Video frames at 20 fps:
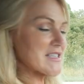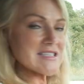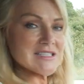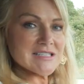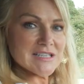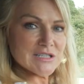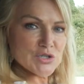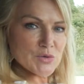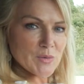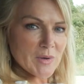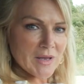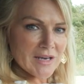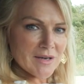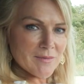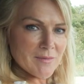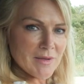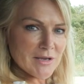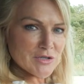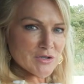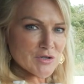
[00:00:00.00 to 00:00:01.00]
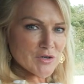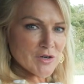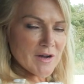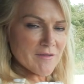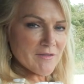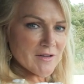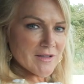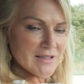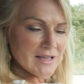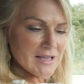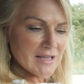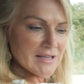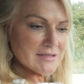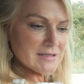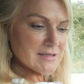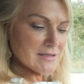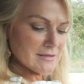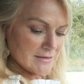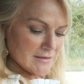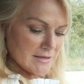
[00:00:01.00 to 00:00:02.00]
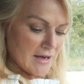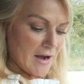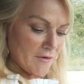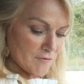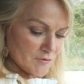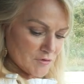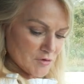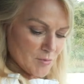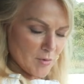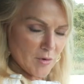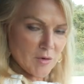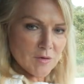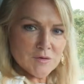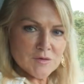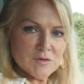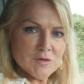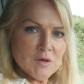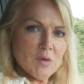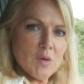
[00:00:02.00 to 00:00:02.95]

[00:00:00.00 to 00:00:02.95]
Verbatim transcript: situated, make sure everything's comfortable. So